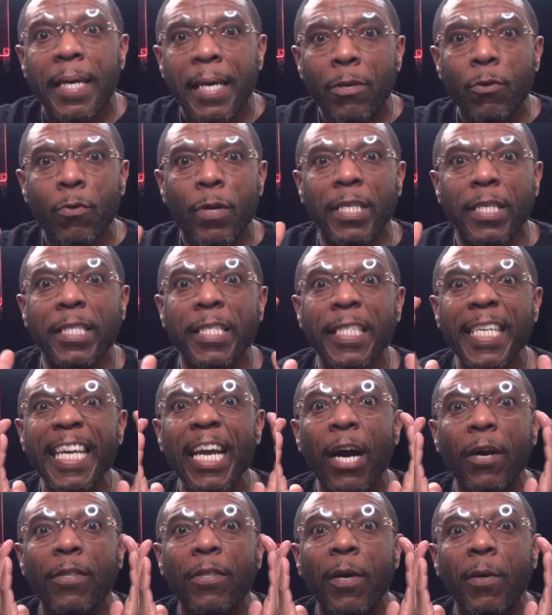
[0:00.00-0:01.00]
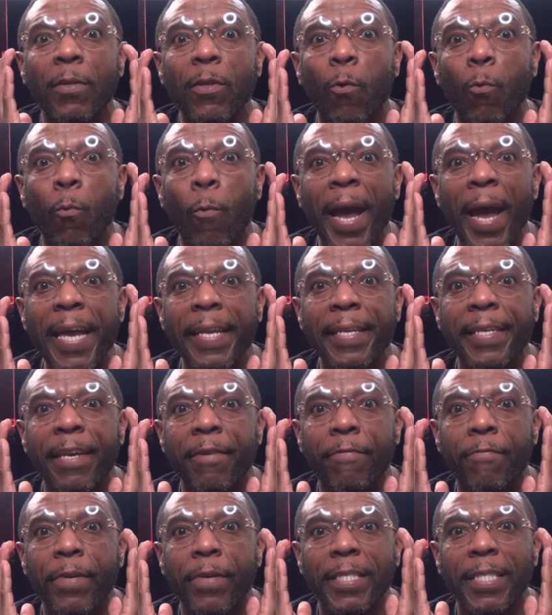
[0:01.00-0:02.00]
you could see the, the weight
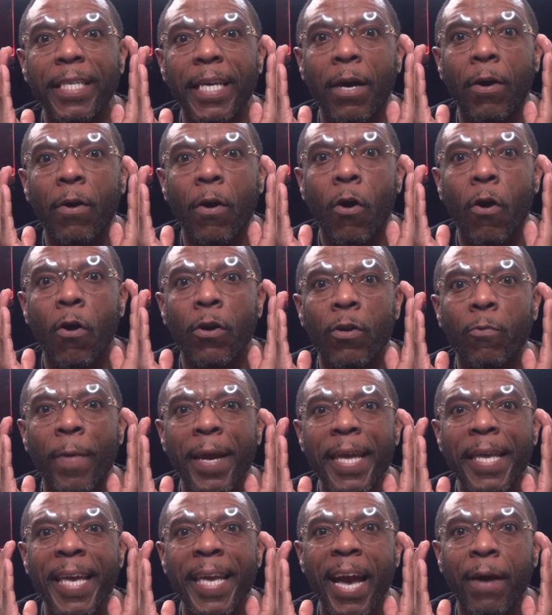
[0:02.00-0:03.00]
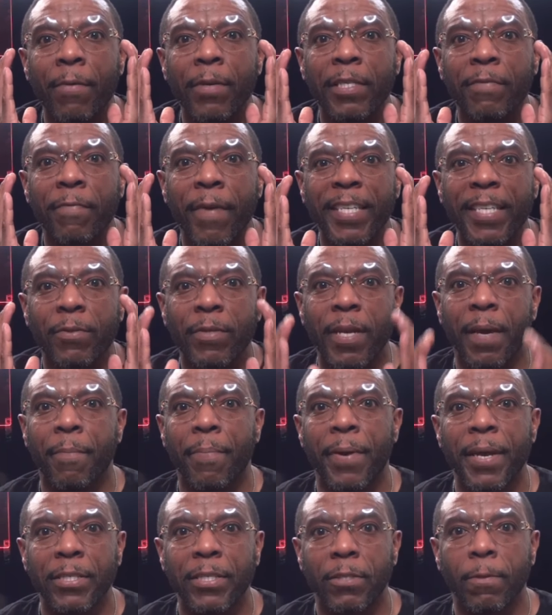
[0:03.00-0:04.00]
difference and uh, all the weight he had on his face on that
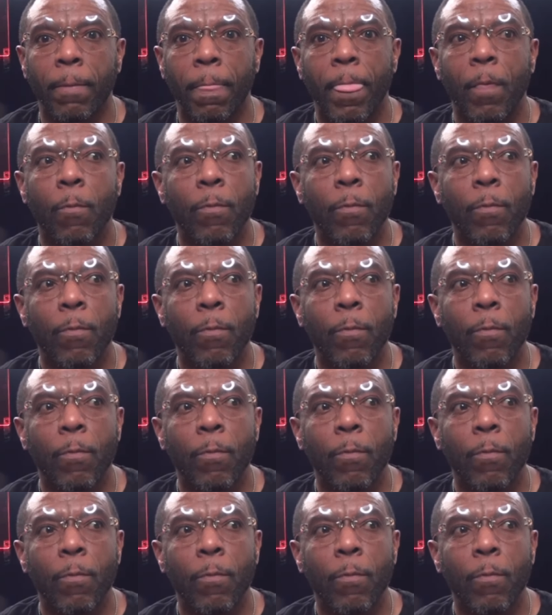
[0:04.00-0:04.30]
picture,